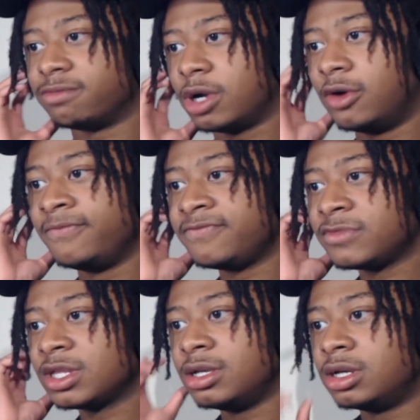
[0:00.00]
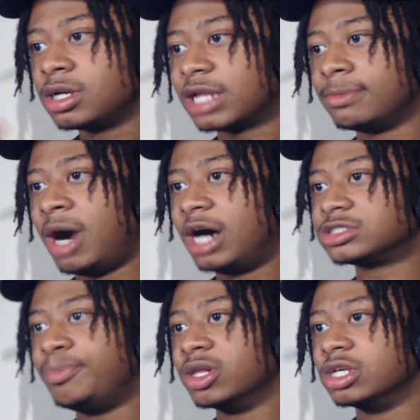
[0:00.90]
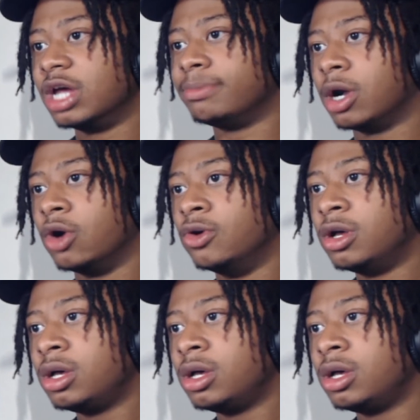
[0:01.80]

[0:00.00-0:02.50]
bro. Got the monster pulling up, bro.